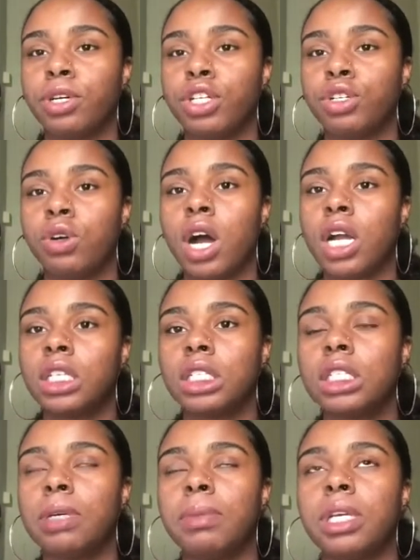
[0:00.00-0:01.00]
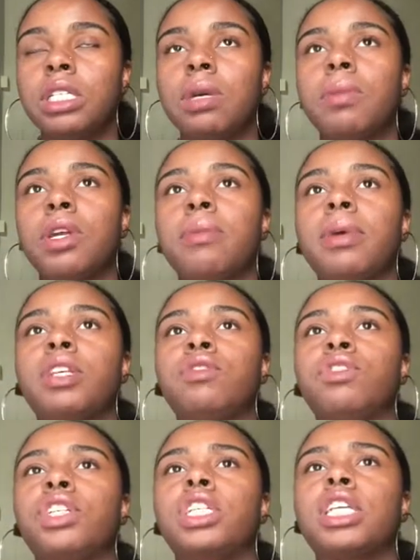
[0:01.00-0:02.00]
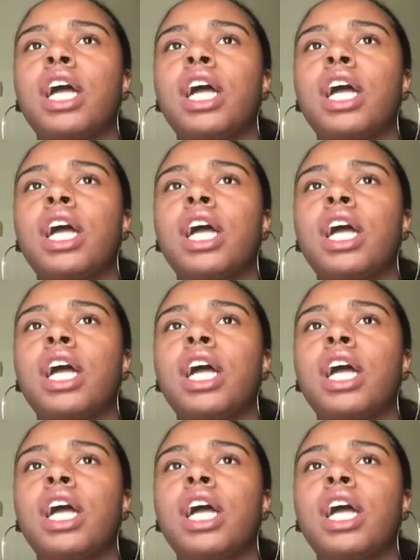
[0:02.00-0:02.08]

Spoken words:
but you'll honestly meet some of your best friends.